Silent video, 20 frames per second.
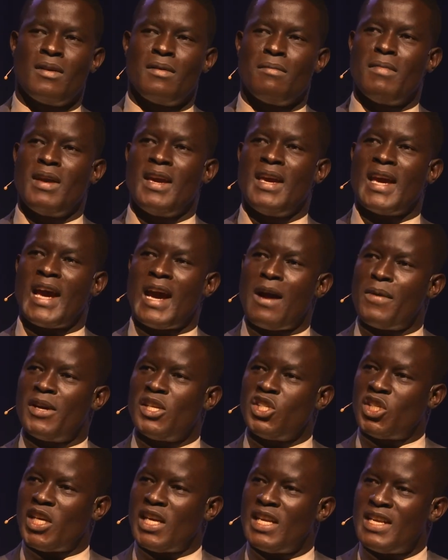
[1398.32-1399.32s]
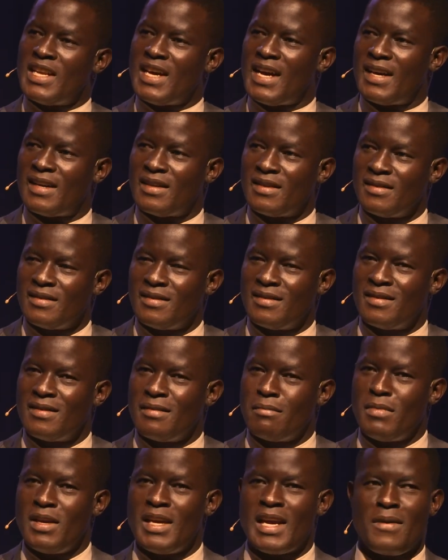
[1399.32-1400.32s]
May our gender,
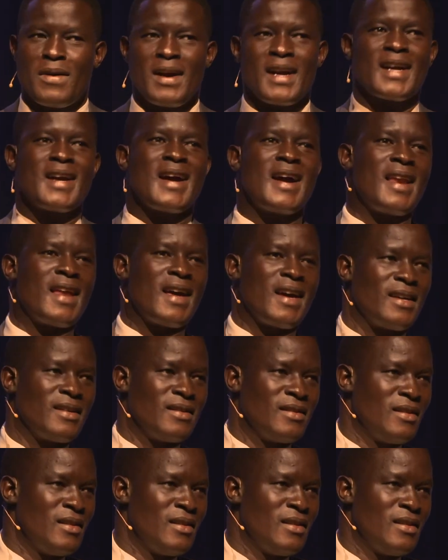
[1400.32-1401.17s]
may our color,